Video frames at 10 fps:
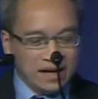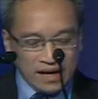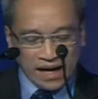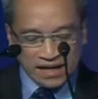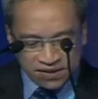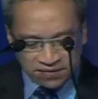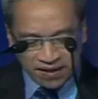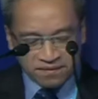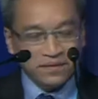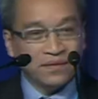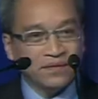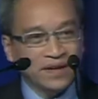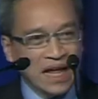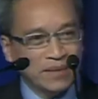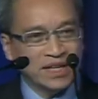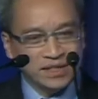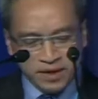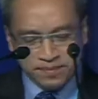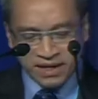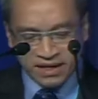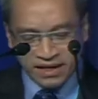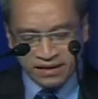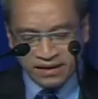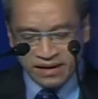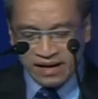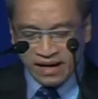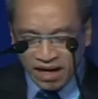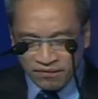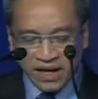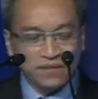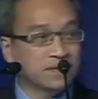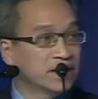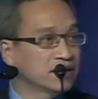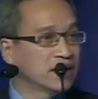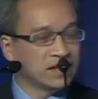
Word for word: And in fact, Vietnam has been making every effort